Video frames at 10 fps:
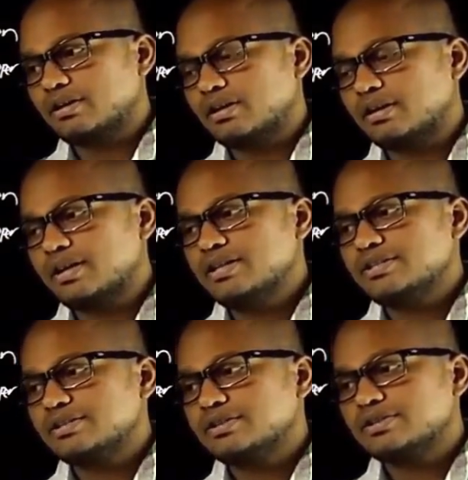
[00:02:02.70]
called
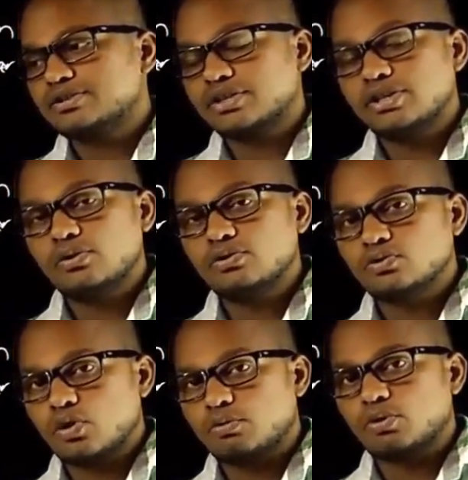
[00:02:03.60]
as stray load
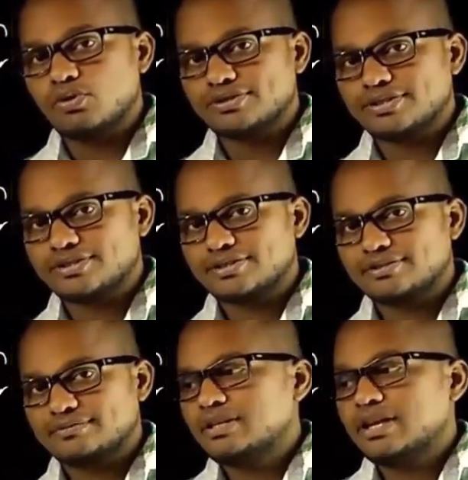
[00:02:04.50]
copper losses.
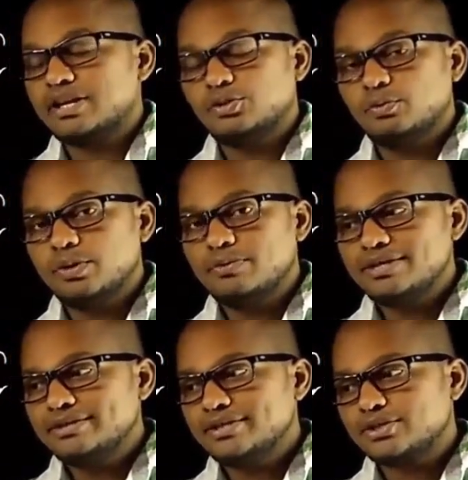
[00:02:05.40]
And to
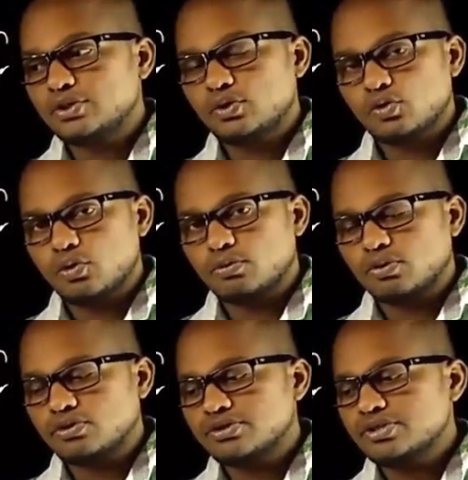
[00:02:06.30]
minimize these stray load copper
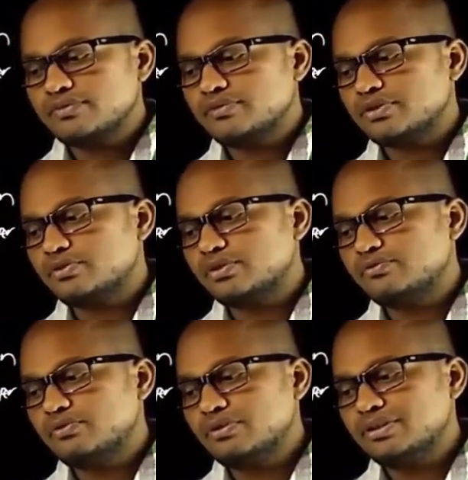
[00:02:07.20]
losses, we are going
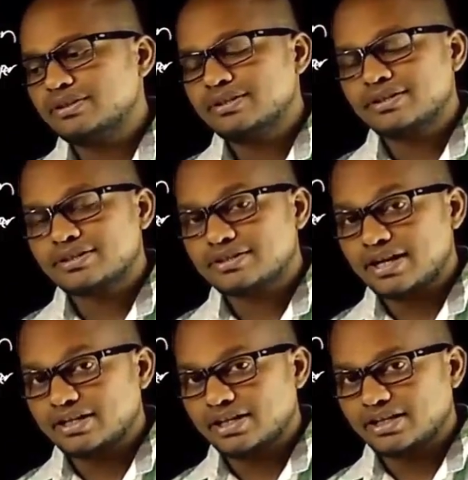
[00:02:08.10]
for
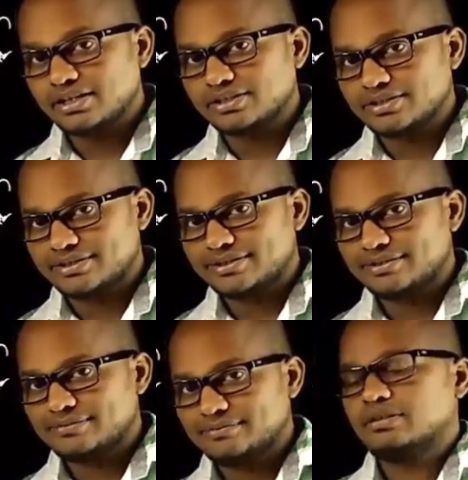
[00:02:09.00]
standard conductors.
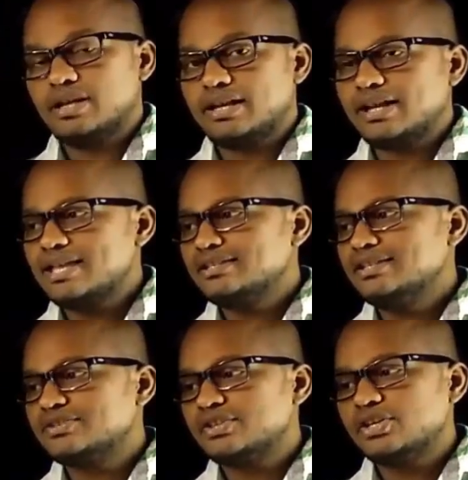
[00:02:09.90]
And as
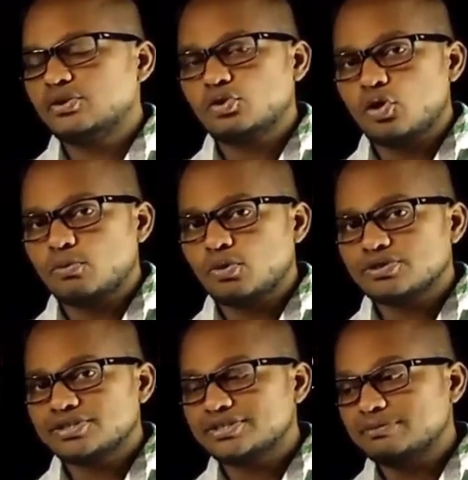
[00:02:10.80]
these stray load copper
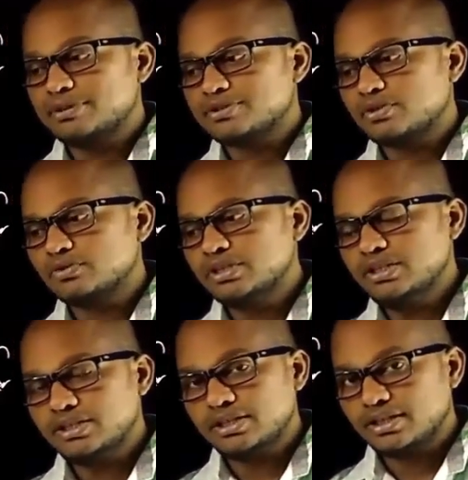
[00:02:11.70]
losses depends on the
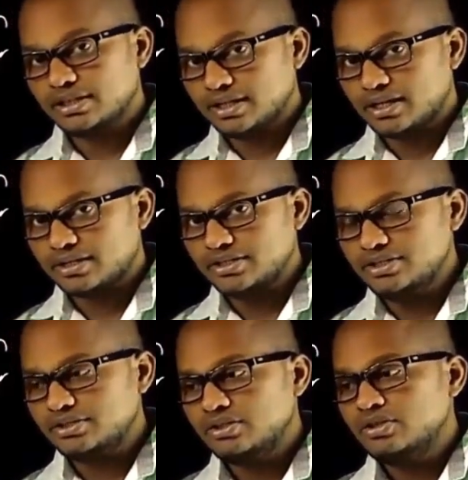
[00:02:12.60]

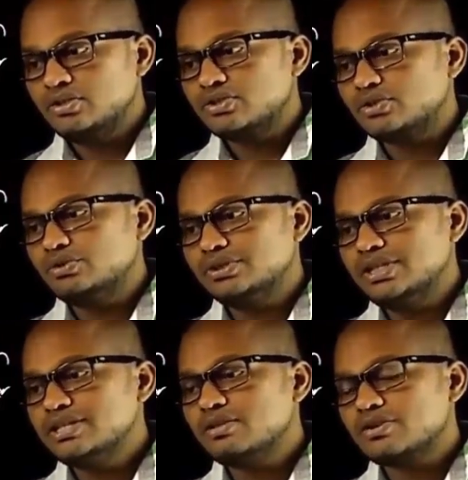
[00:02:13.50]
current, so
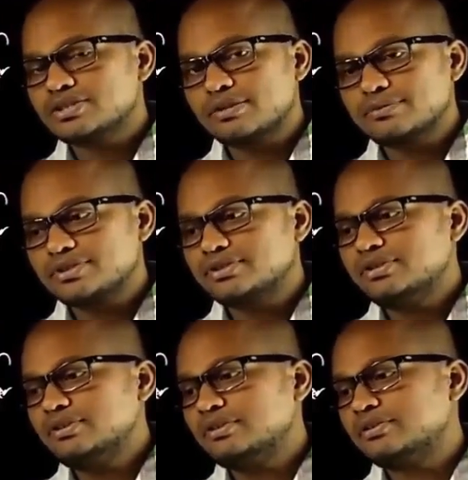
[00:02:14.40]
these loss comes under